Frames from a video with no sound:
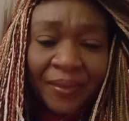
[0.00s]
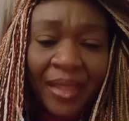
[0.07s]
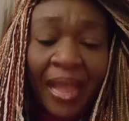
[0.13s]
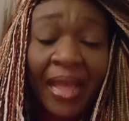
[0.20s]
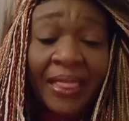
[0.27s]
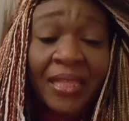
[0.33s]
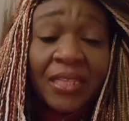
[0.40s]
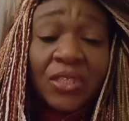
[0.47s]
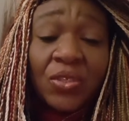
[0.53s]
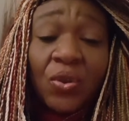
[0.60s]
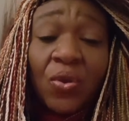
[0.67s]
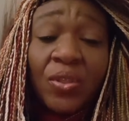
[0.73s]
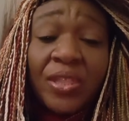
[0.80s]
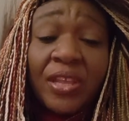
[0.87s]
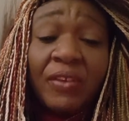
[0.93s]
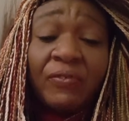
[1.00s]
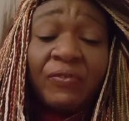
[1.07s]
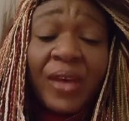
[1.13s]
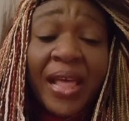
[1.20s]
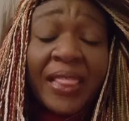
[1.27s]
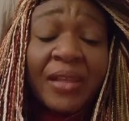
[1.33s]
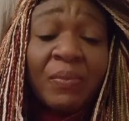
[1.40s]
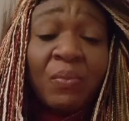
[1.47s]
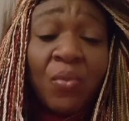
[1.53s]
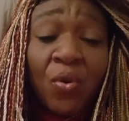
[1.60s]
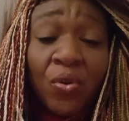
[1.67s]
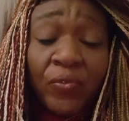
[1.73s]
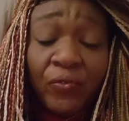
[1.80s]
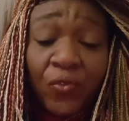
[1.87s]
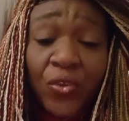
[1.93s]
And they saw their father
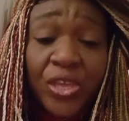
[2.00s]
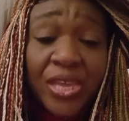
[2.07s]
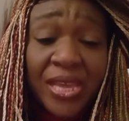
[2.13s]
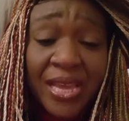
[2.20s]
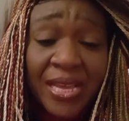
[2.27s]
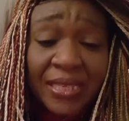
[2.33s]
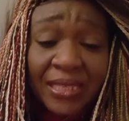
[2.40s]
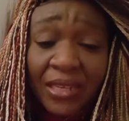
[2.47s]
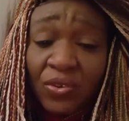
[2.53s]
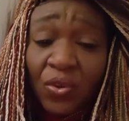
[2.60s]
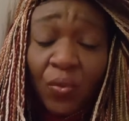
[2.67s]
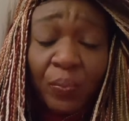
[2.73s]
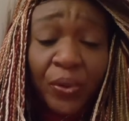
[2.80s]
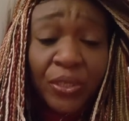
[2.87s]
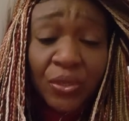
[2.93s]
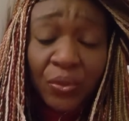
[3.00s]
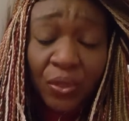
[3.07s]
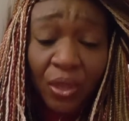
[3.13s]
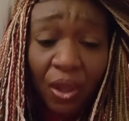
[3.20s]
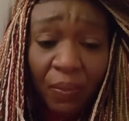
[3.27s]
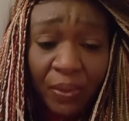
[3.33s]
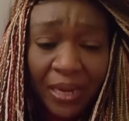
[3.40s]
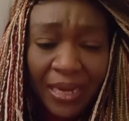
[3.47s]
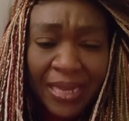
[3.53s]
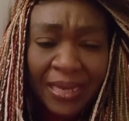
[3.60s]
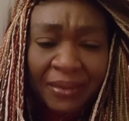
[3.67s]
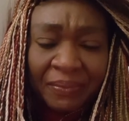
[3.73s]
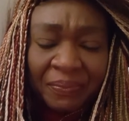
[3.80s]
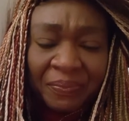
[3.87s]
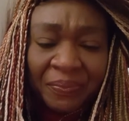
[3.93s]
mourn for years and nobody could come
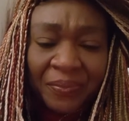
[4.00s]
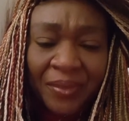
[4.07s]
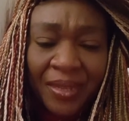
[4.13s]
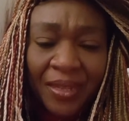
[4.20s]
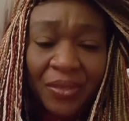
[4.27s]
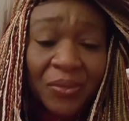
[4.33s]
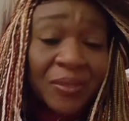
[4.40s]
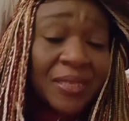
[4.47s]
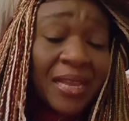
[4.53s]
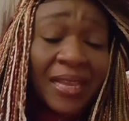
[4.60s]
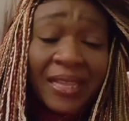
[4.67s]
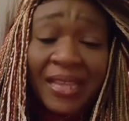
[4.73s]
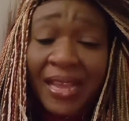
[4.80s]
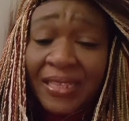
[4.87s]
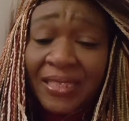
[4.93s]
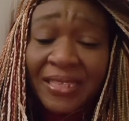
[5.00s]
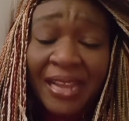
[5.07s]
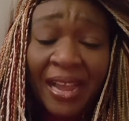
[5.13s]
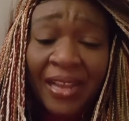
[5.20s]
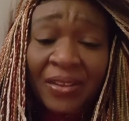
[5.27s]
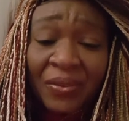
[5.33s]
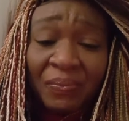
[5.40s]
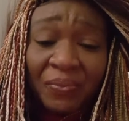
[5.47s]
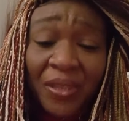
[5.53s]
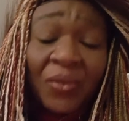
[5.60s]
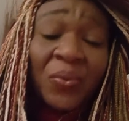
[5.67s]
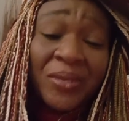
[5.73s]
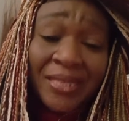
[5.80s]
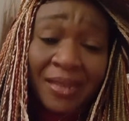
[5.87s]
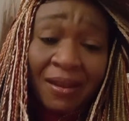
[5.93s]
clean to say, yes, dad, it
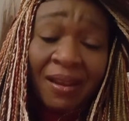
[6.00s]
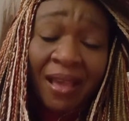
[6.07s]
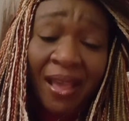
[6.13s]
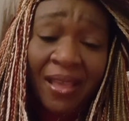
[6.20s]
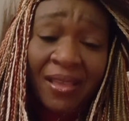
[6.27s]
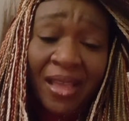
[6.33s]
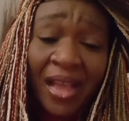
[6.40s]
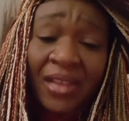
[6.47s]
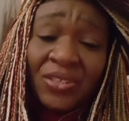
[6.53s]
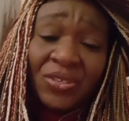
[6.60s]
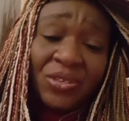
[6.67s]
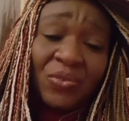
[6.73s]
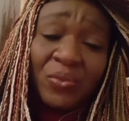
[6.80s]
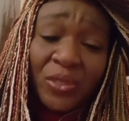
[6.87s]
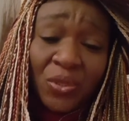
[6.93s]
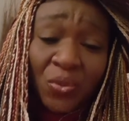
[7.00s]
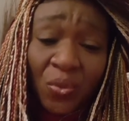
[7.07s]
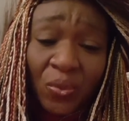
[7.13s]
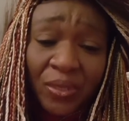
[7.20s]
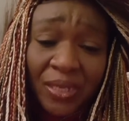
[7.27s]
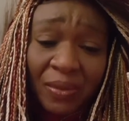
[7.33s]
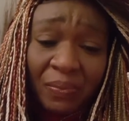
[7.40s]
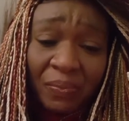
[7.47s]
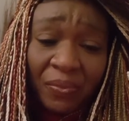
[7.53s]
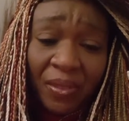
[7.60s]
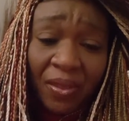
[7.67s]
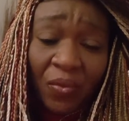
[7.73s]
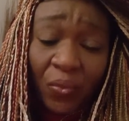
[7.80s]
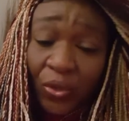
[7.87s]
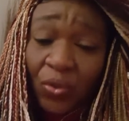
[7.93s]
was a lie. Actually, we sold him.
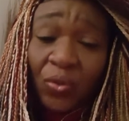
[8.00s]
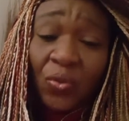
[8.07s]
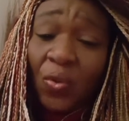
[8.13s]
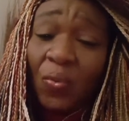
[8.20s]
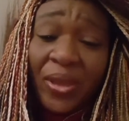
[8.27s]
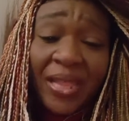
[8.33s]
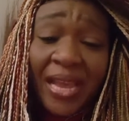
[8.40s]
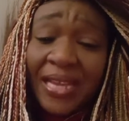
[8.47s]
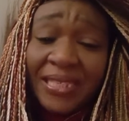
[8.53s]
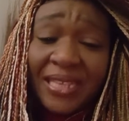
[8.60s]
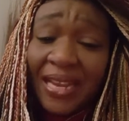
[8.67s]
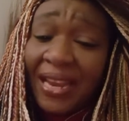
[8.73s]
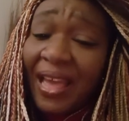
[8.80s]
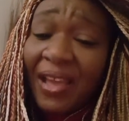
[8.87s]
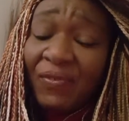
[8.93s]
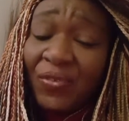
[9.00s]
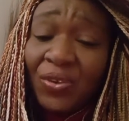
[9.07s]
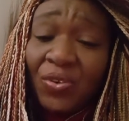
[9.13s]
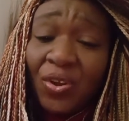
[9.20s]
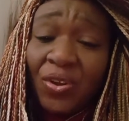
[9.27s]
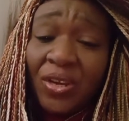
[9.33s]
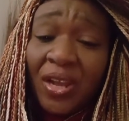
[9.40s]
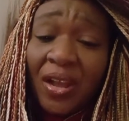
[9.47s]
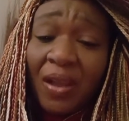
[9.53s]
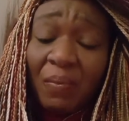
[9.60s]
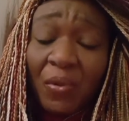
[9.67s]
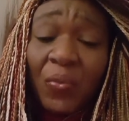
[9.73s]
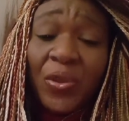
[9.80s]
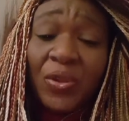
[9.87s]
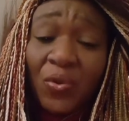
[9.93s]
We don't know whether he's alive or not,
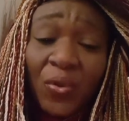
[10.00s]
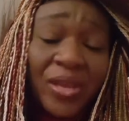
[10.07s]
but we know